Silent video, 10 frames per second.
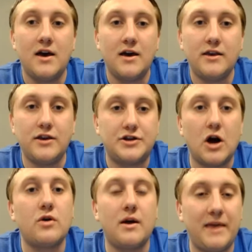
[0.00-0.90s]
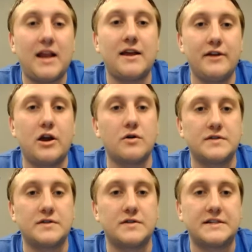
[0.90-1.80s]
You don't immediately
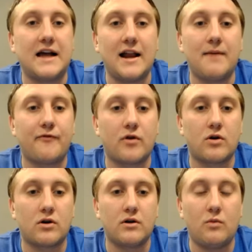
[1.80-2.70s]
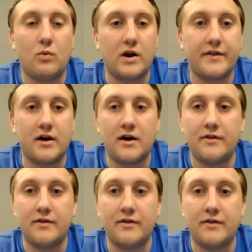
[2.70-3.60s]
go sign up for one of
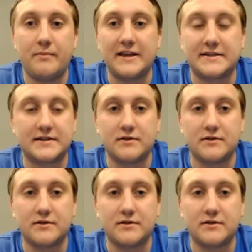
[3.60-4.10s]
the biggest